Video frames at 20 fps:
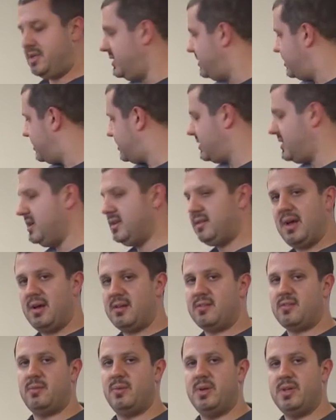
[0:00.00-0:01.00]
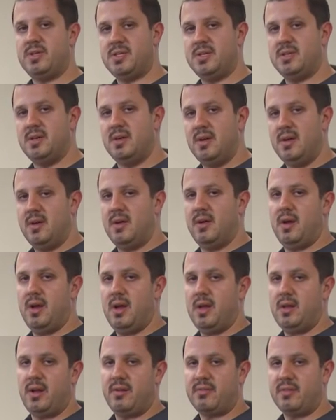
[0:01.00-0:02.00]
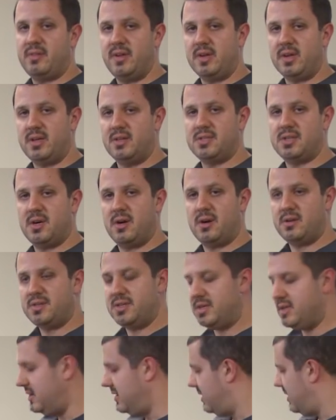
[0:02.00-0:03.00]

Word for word: you just hit that switch and everything can charge.